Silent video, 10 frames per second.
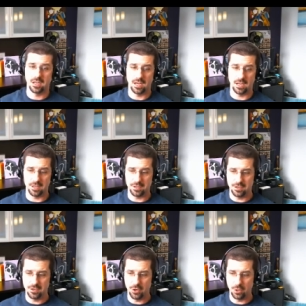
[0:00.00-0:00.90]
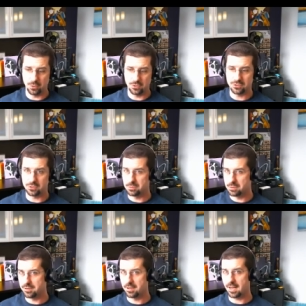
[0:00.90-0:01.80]
uh, no
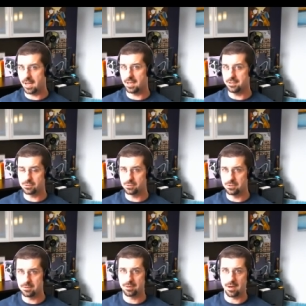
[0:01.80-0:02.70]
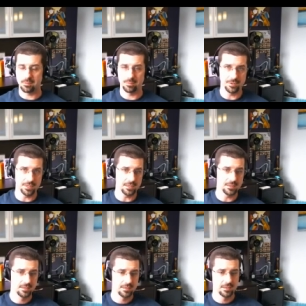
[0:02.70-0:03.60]
sooner than high school, probably
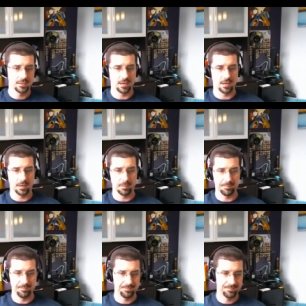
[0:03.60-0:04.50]
um,